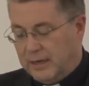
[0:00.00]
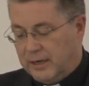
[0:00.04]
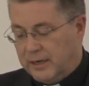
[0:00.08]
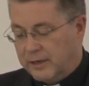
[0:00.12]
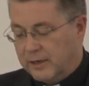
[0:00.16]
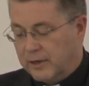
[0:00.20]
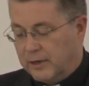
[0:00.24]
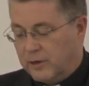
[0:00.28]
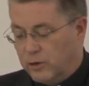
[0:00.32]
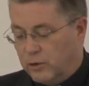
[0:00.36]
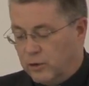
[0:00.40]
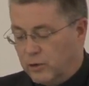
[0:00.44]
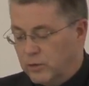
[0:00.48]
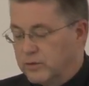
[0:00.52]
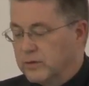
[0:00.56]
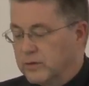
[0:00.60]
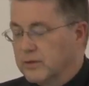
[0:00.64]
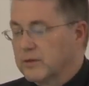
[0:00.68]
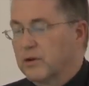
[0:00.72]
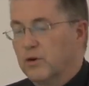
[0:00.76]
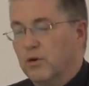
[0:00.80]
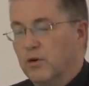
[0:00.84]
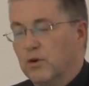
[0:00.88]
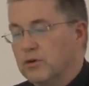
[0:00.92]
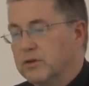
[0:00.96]
it
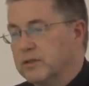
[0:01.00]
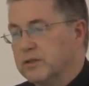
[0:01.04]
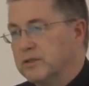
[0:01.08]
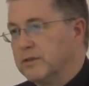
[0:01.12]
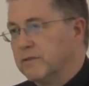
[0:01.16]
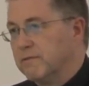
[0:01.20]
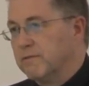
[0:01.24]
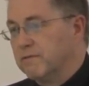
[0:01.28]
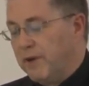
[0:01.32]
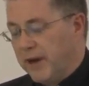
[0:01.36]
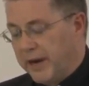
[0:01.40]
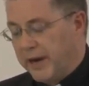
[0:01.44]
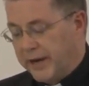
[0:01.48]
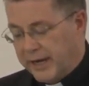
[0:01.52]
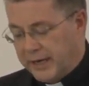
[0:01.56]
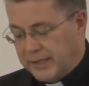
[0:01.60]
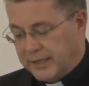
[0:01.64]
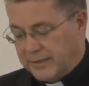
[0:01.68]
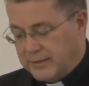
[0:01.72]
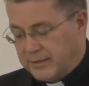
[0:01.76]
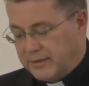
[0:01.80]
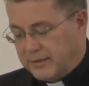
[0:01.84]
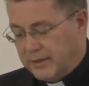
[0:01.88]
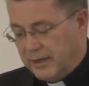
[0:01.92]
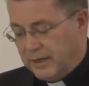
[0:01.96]
includes courses in
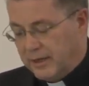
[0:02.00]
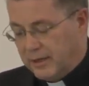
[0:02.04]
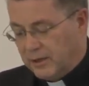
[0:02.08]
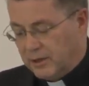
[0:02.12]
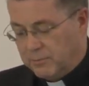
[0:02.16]
finance,